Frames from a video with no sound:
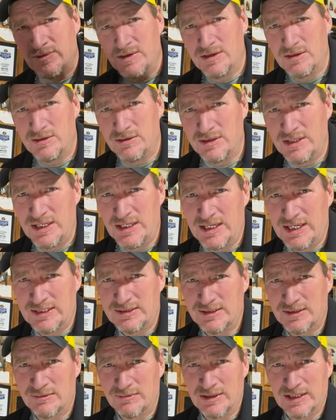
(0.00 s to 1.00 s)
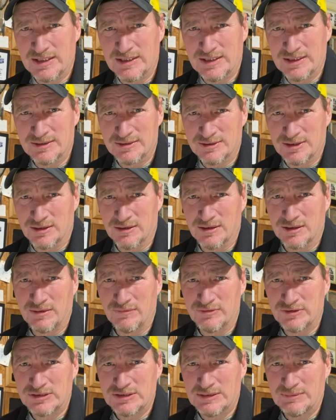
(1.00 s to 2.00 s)
you get out there right now and start looking
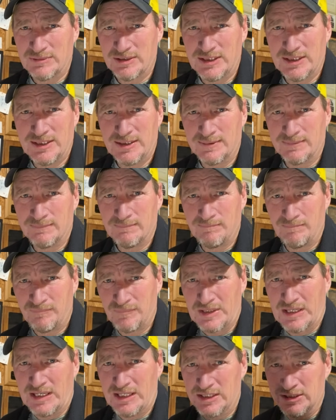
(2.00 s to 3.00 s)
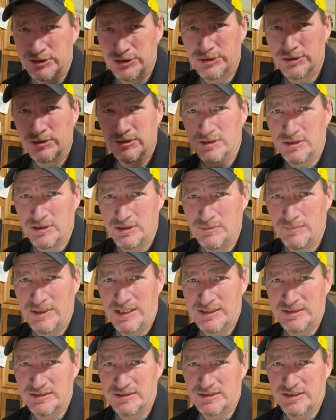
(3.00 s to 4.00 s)
for some of that, I assure you, you
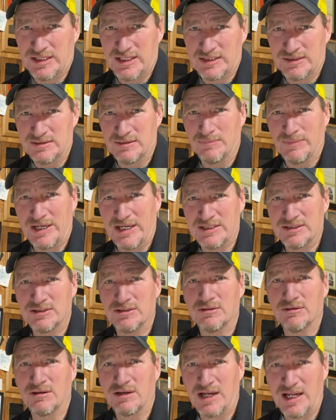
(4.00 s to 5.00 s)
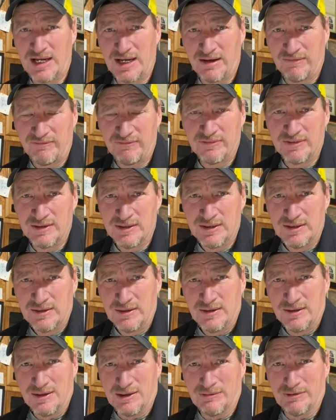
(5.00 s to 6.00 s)
might just catch the bass of your life
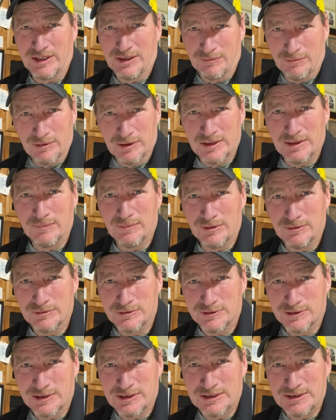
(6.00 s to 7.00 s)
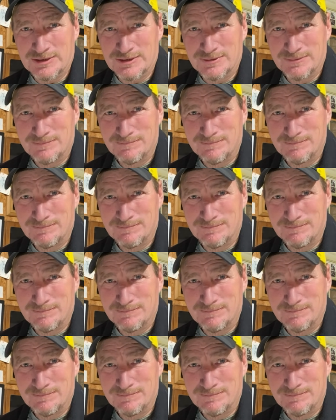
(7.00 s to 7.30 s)
around one of them old trees.